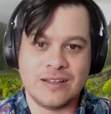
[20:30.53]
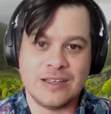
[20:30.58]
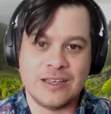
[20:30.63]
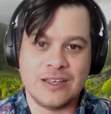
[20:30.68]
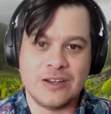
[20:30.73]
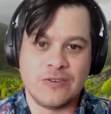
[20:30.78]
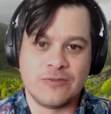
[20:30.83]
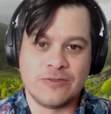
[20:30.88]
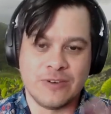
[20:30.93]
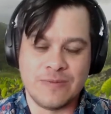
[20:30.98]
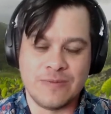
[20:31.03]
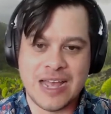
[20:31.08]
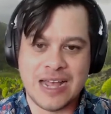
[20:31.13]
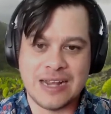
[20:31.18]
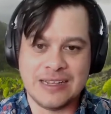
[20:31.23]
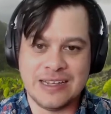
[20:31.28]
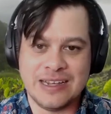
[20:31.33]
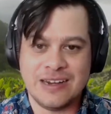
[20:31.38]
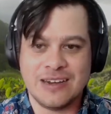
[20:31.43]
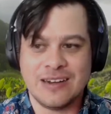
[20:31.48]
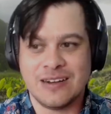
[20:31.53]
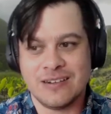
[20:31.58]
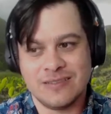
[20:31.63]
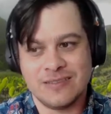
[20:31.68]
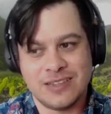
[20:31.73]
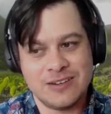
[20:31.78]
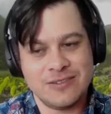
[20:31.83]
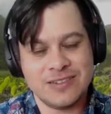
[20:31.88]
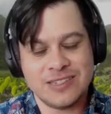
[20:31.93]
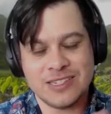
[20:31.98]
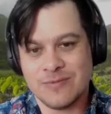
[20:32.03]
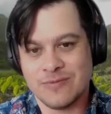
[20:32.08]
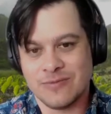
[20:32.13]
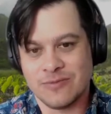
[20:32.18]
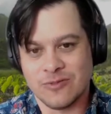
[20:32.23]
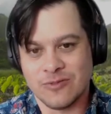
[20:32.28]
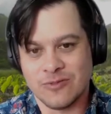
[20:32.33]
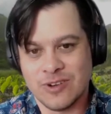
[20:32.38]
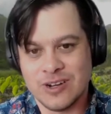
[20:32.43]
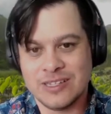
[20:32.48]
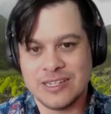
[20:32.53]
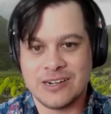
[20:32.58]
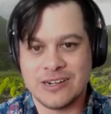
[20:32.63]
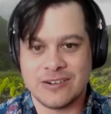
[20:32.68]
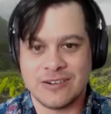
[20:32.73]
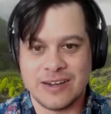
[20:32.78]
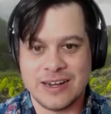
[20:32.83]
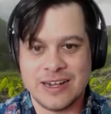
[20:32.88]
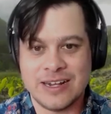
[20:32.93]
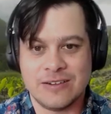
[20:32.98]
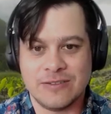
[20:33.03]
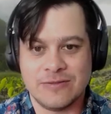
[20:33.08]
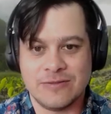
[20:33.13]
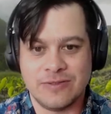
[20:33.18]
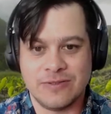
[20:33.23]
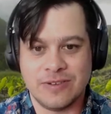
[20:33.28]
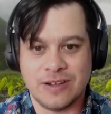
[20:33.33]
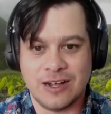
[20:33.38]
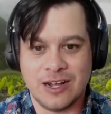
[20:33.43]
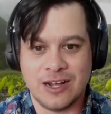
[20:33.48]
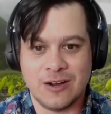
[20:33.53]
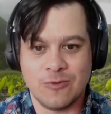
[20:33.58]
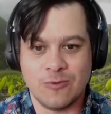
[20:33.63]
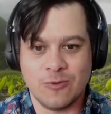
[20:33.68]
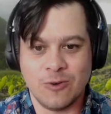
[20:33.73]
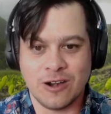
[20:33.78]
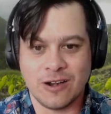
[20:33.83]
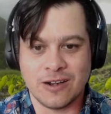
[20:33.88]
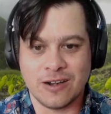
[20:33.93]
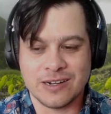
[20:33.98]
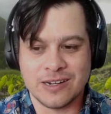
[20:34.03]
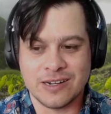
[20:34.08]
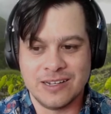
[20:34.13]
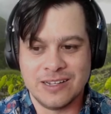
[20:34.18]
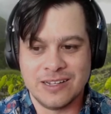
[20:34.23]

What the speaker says: you know, from that year, there was some really creative work.